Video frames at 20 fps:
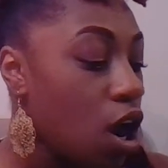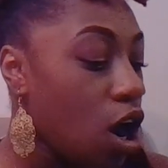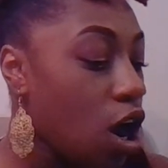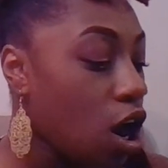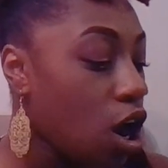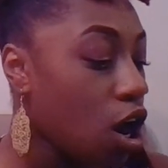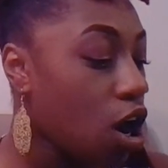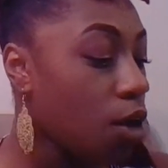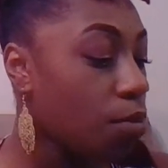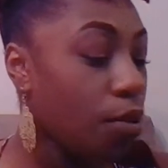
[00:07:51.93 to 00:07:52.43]

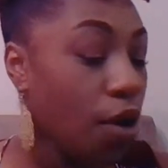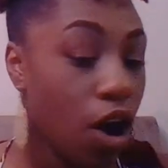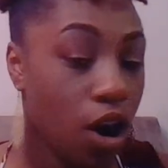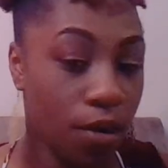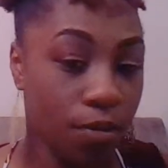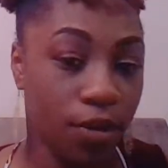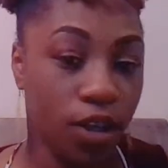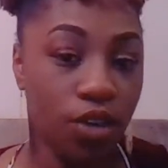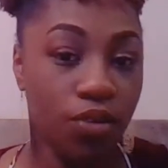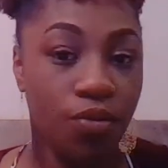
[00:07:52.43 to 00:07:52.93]

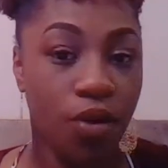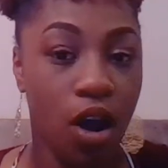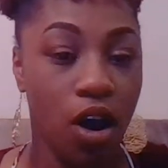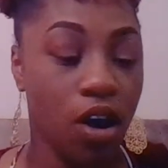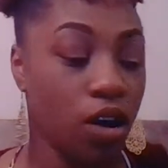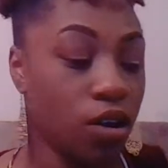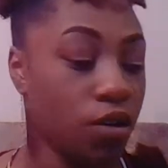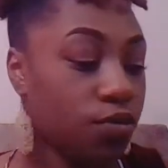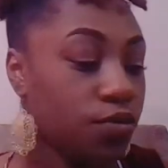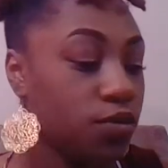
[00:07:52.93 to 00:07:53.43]
Pardon me, you
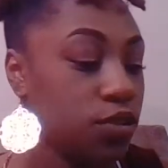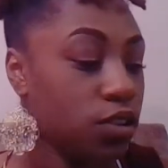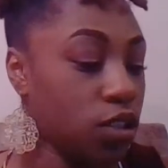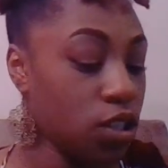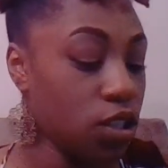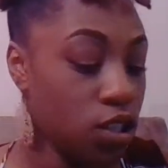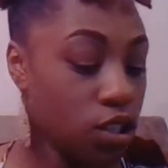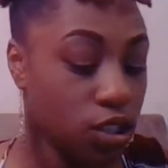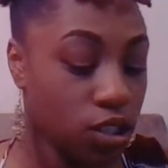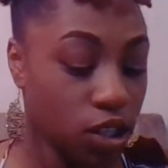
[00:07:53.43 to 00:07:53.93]
all.
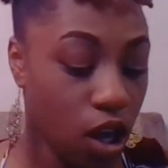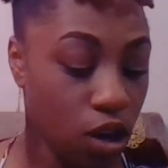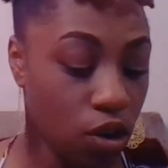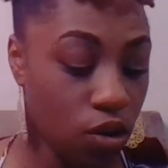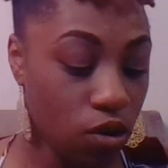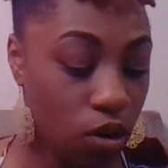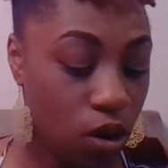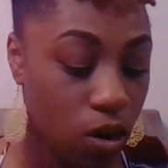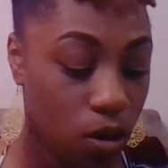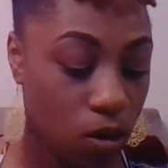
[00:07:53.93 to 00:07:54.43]

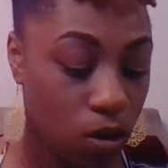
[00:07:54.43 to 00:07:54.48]
So,